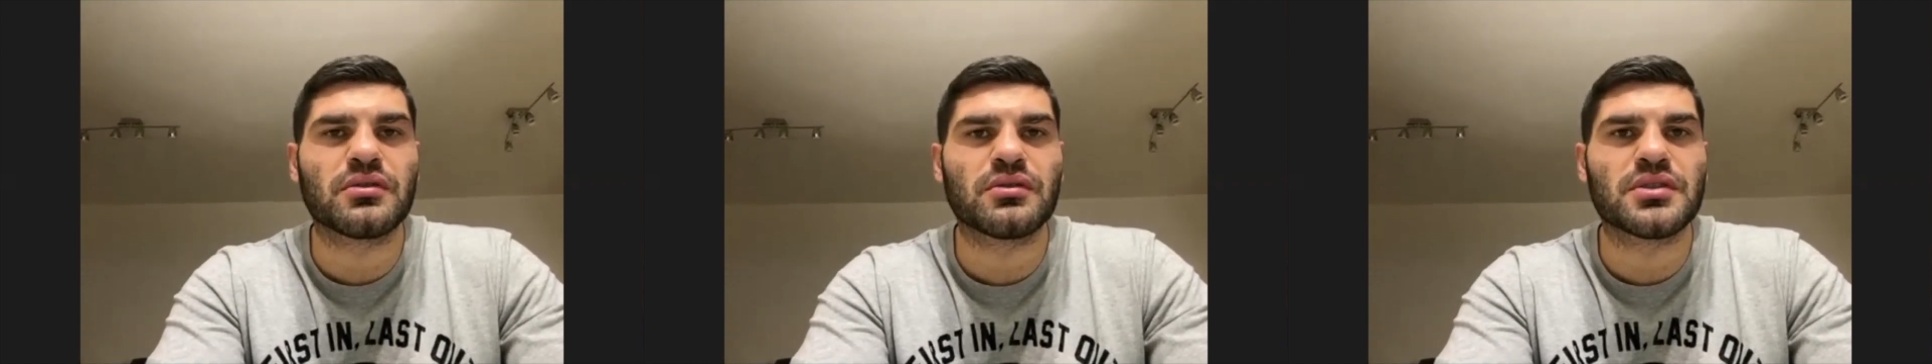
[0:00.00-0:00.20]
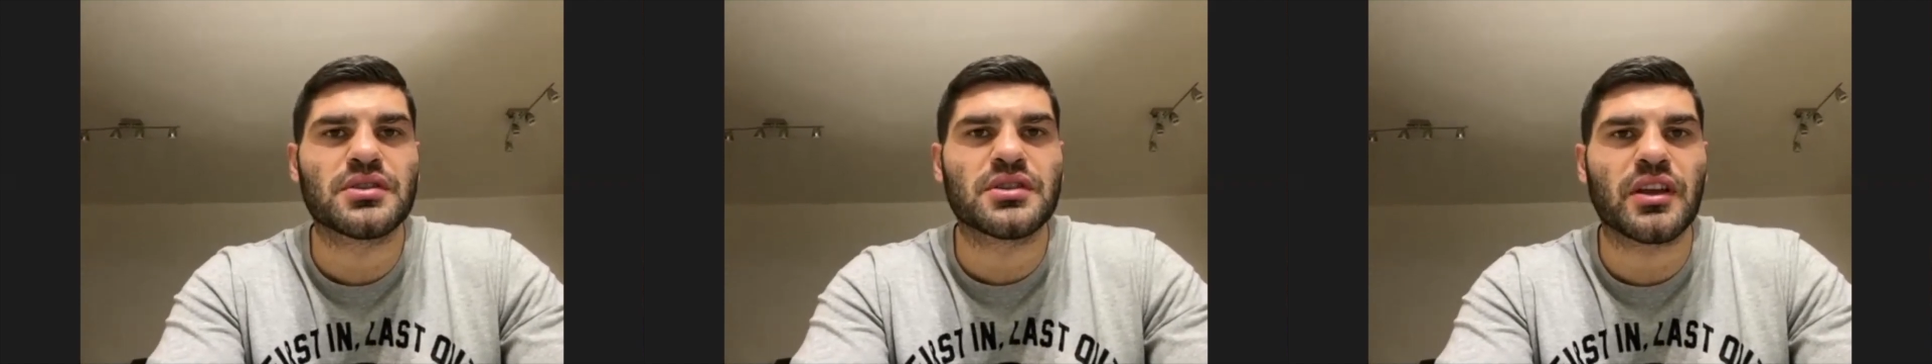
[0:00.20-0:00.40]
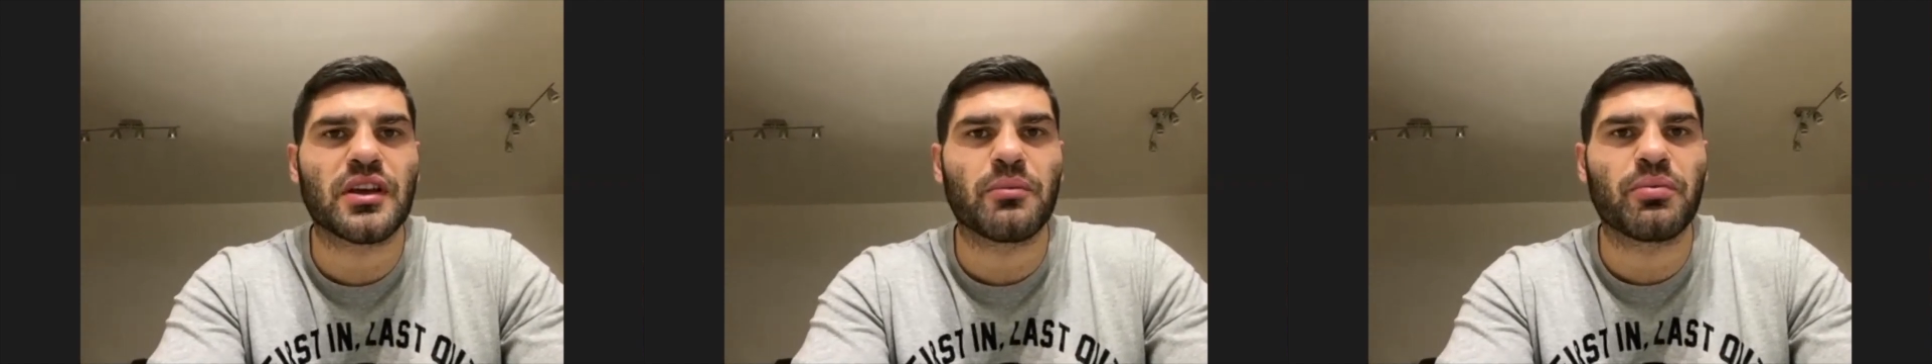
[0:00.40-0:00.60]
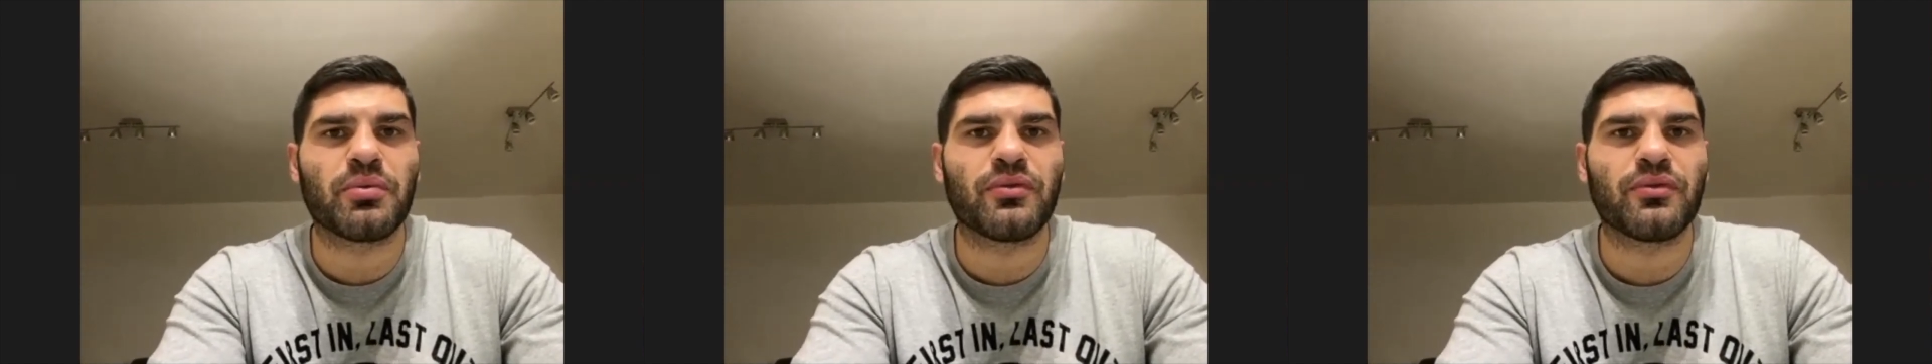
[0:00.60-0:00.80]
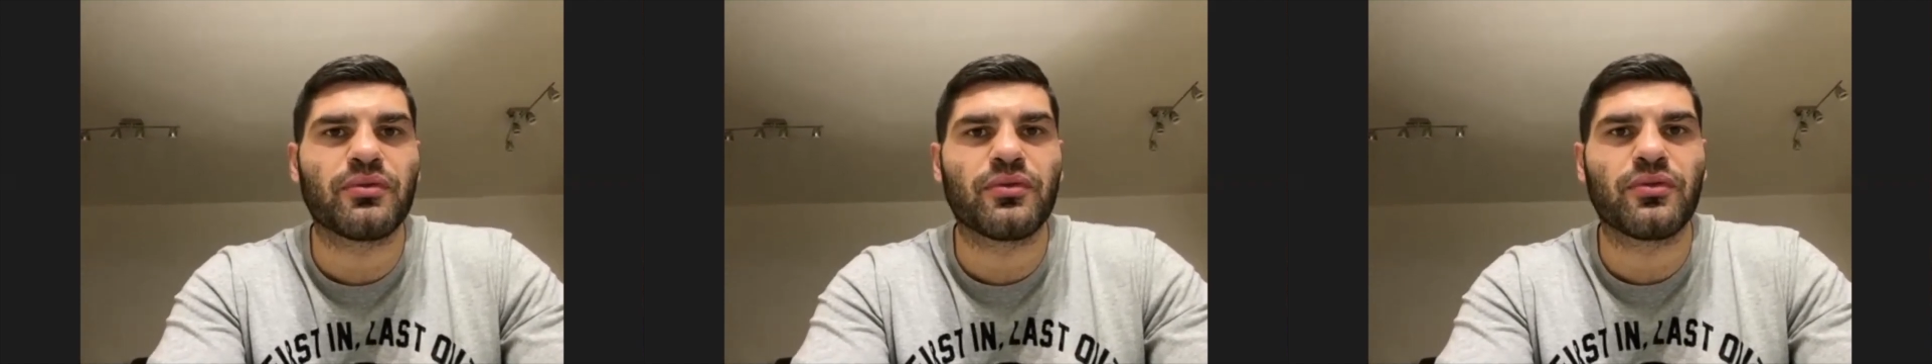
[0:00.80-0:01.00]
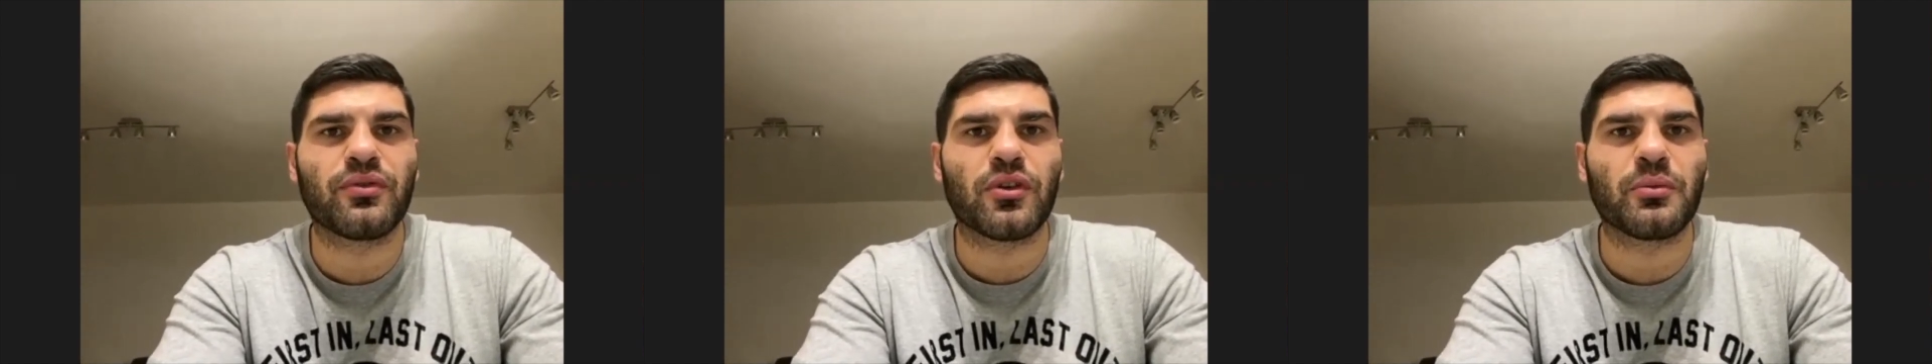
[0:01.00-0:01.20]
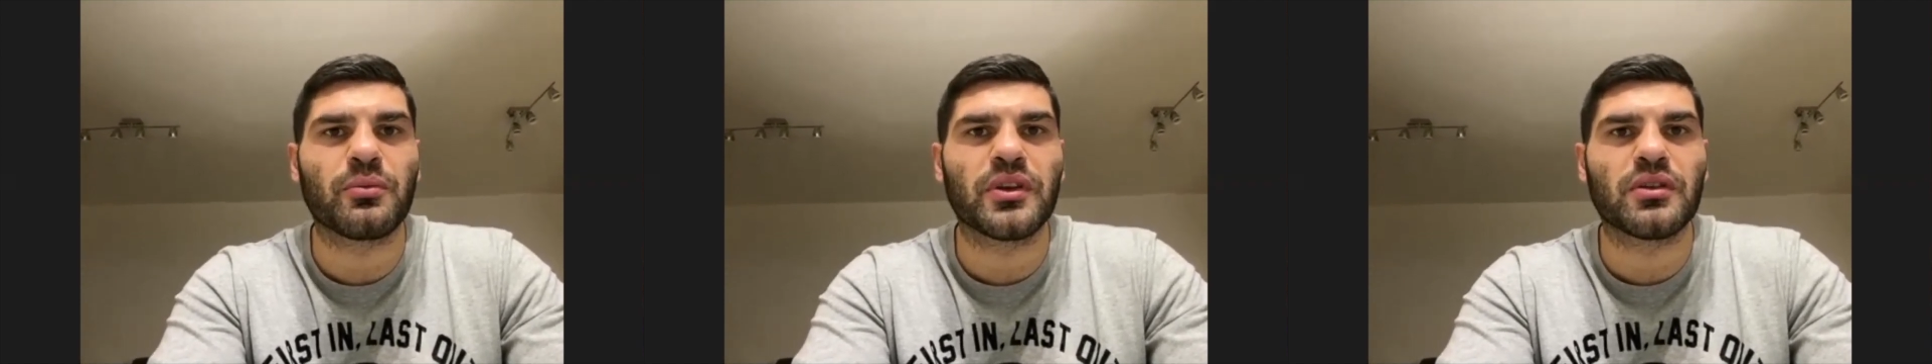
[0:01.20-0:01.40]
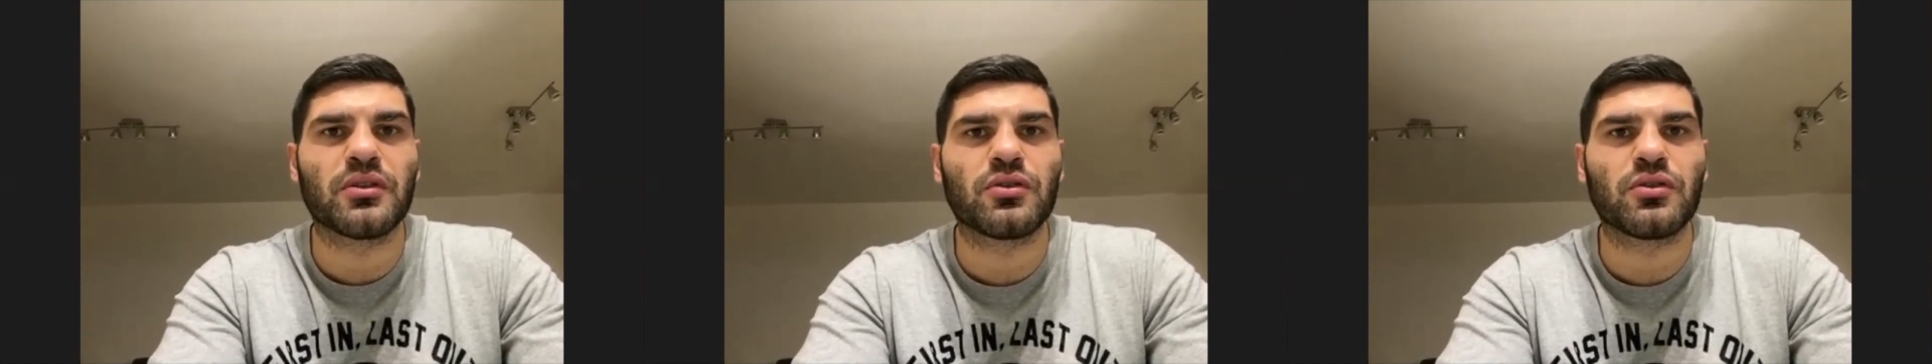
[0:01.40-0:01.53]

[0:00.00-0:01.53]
step for me